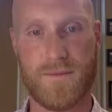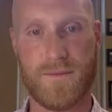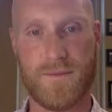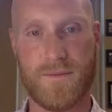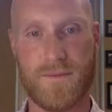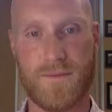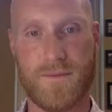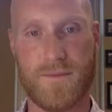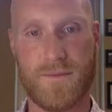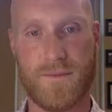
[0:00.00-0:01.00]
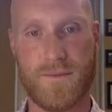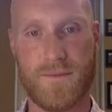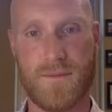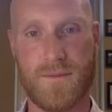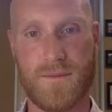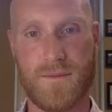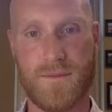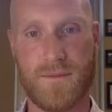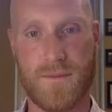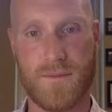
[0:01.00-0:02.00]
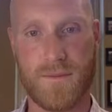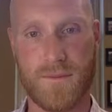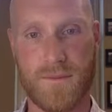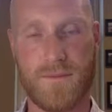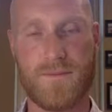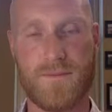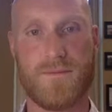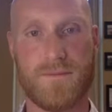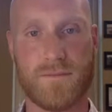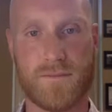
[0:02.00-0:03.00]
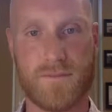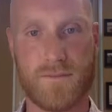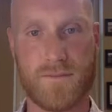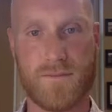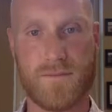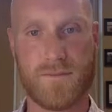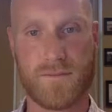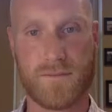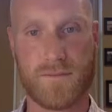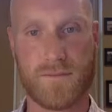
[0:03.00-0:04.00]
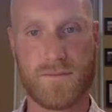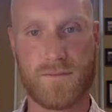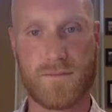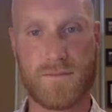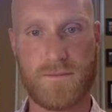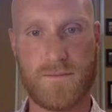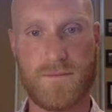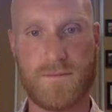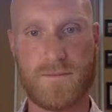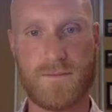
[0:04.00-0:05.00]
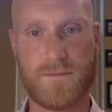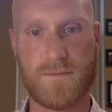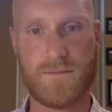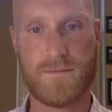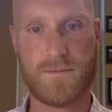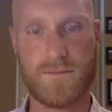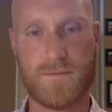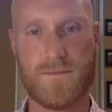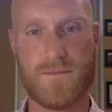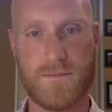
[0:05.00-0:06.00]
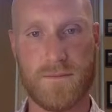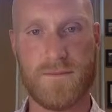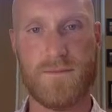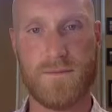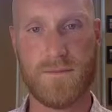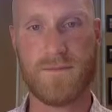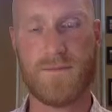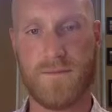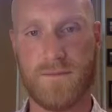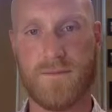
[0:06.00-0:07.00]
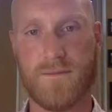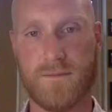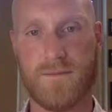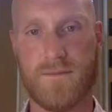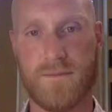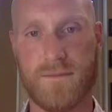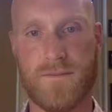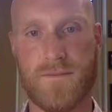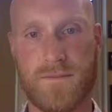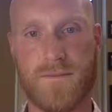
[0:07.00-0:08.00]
(silent)